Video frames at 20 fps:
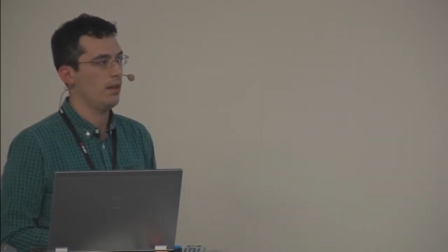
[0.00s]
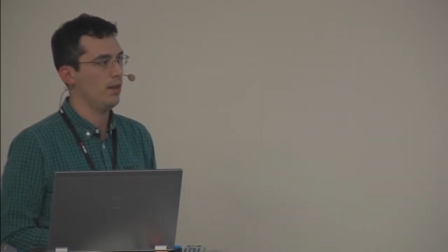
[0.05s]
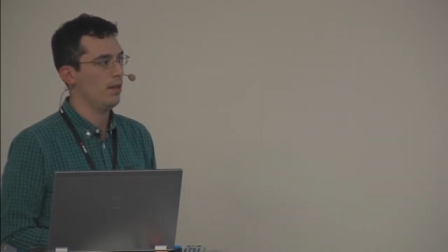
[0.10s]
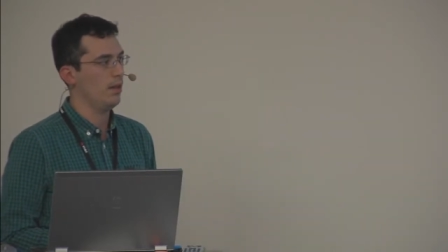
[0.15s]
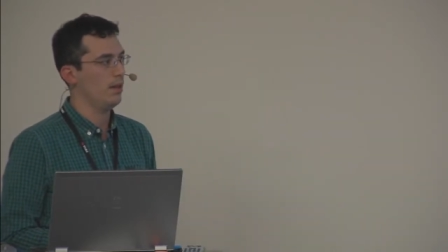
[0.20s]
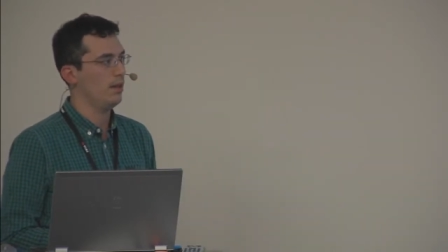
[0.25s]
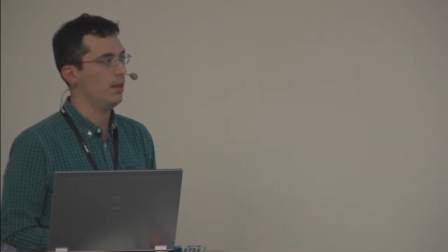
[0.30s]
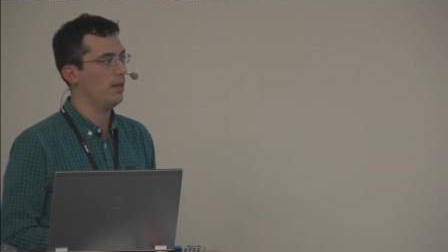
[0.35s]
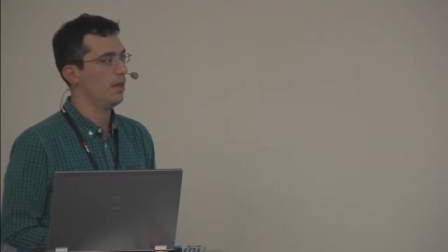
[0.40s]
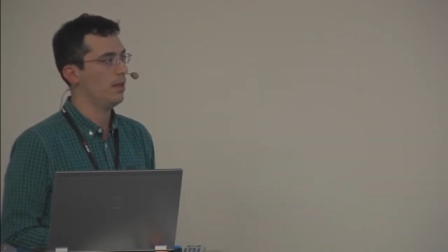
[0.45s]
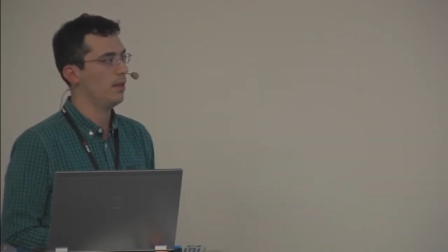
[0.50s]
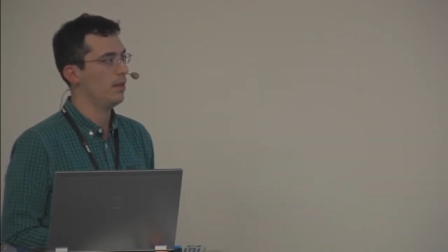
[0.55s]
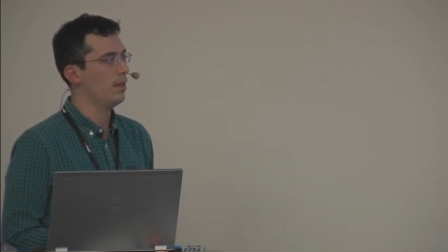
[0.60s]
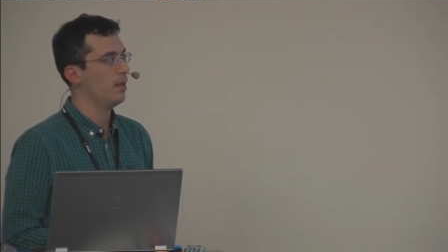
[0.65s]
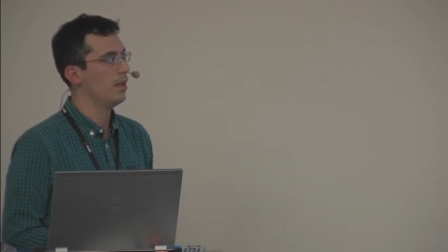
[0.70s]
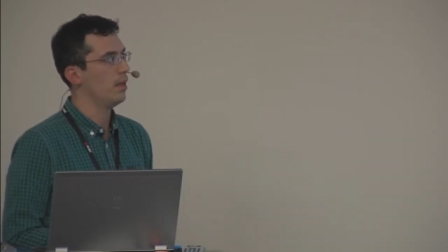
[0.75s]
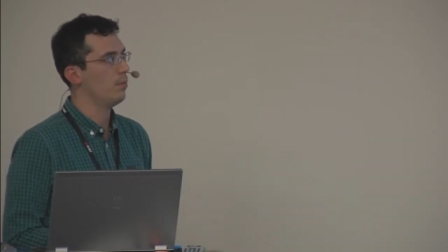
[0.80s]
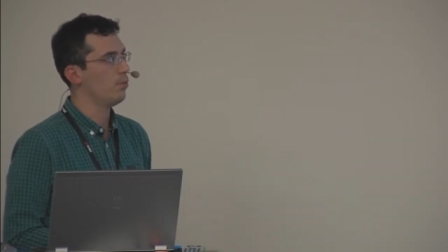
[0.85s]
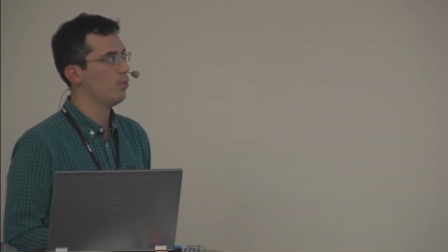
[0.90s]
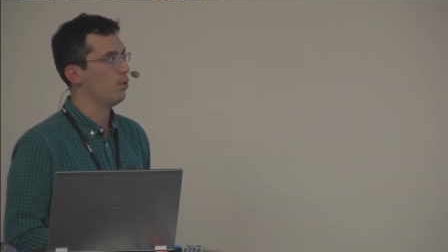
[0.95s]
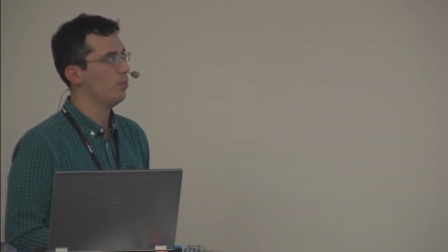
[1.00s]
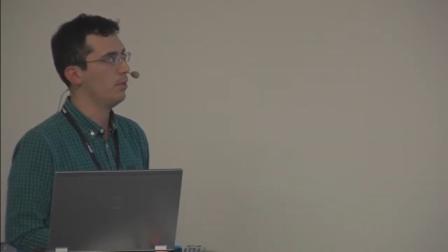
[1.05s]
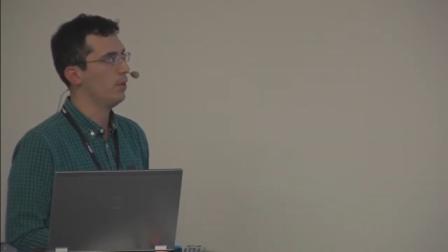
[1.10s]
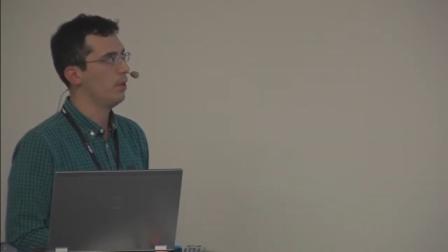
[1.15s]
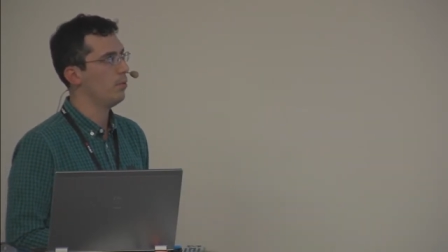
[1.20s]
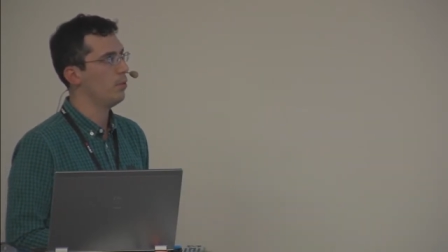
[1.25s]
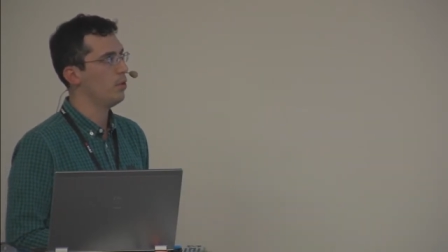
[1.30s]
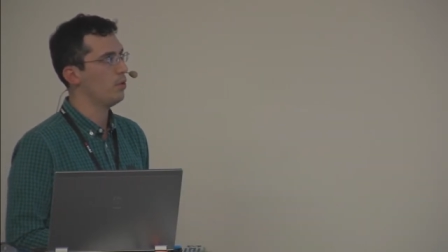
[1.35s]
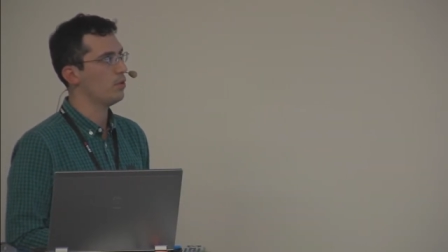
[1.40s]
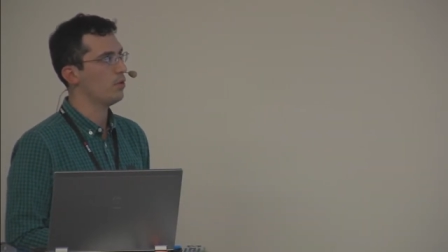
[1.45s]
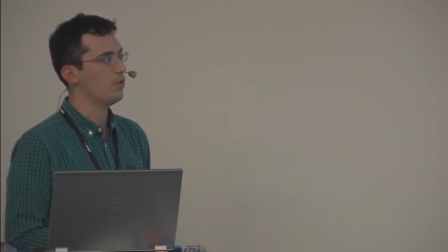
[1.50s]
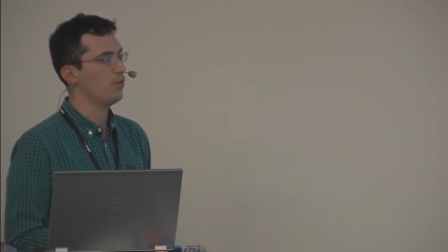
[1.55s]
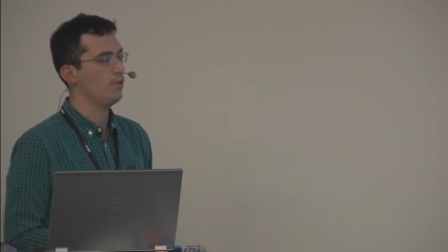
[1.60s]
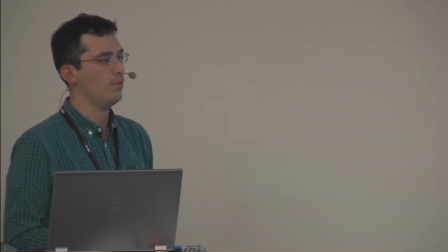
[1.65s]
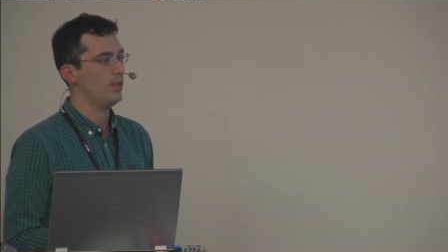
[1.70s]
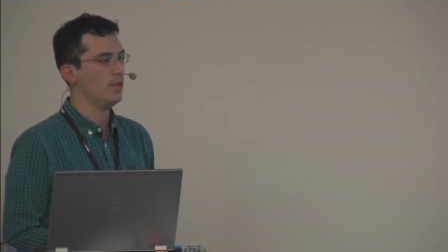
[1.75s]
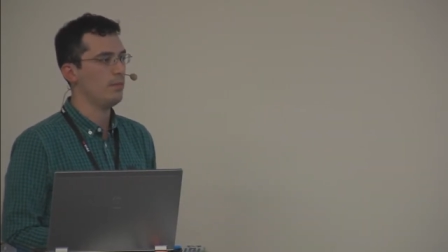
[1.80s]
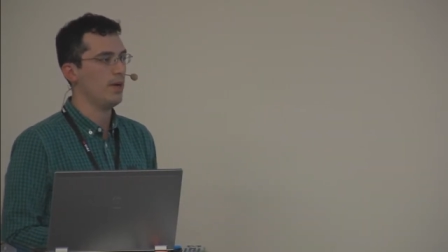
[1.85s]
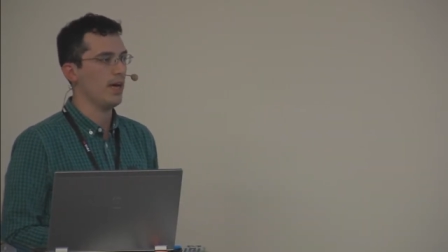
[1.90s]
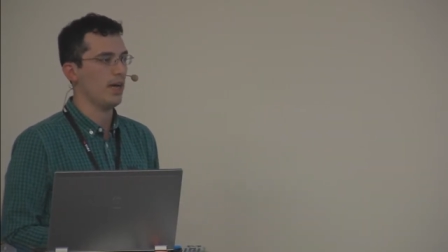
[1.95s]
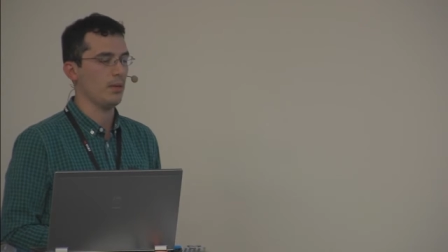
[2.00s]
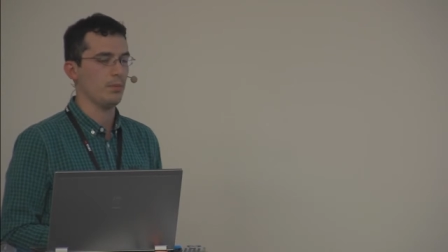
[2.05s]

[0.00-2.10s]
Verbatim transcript: they're, they're the, probably the most feedback